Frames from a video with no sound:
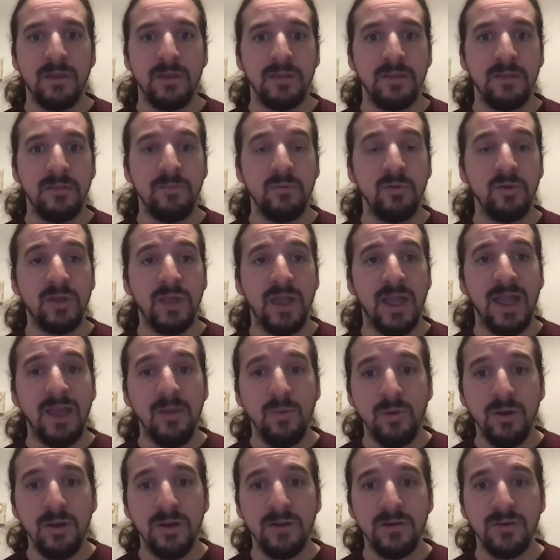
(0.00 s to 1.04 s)
The book I
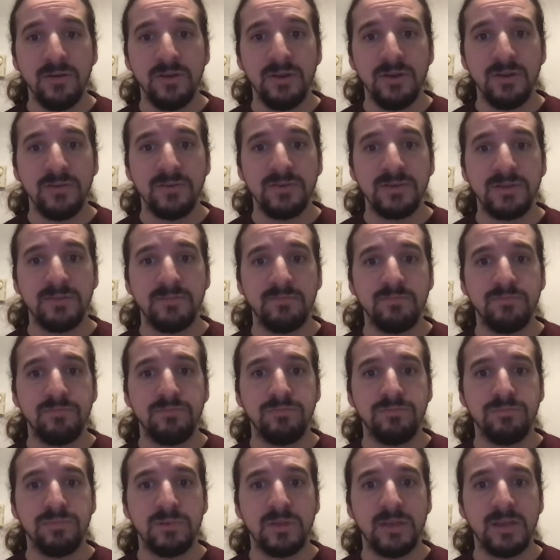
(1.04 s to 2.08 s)
want to introduce
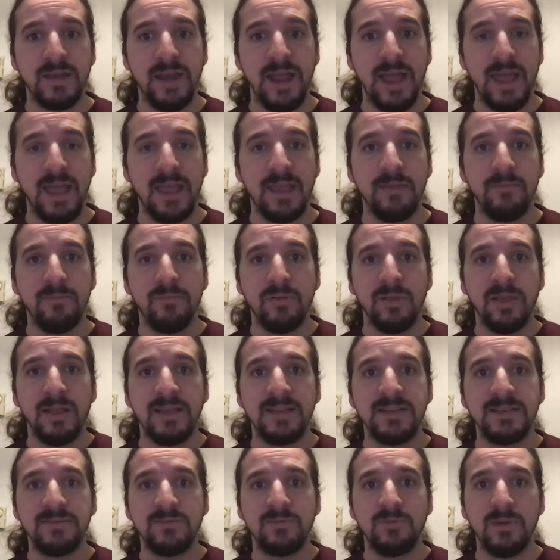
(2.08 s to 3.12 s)
today
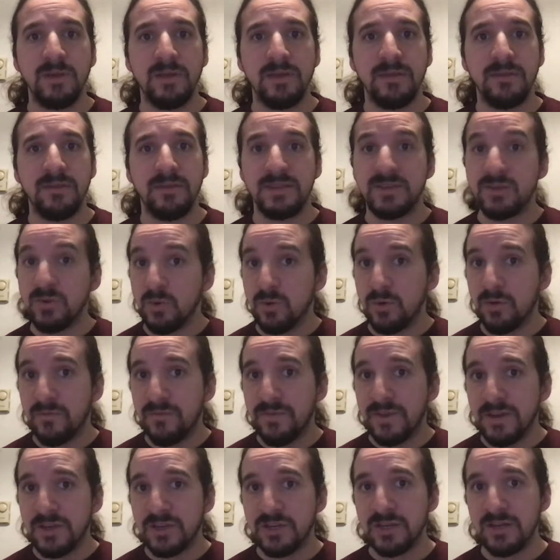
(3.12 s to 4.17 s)
plays with historical
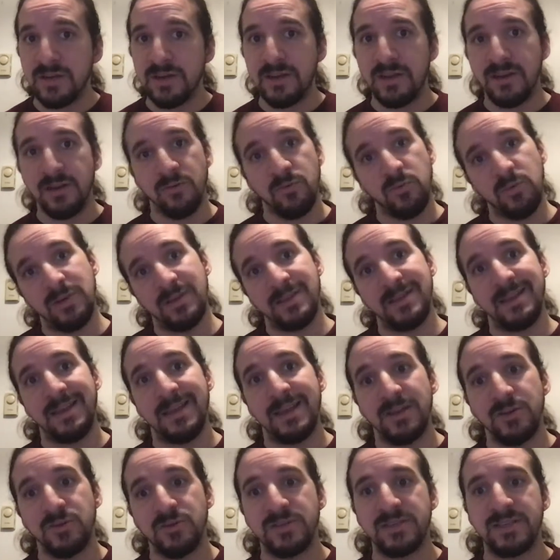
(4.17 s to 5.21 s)
fiction in a really
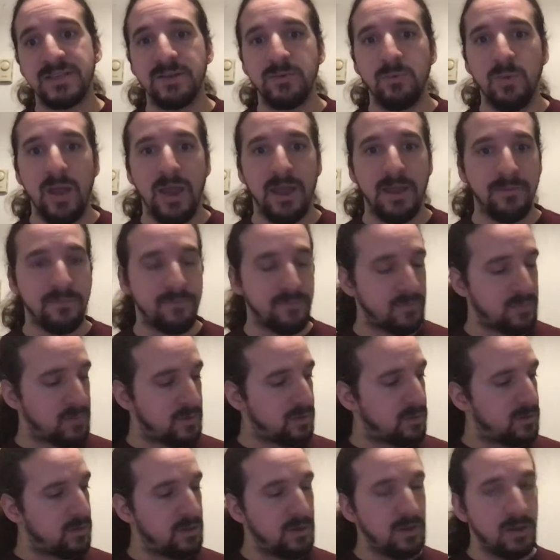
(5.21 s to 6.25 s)
interesting way.
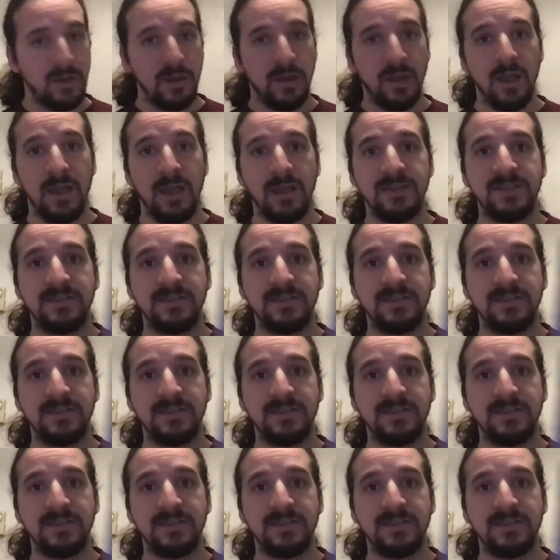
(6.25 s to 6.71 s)
Uh,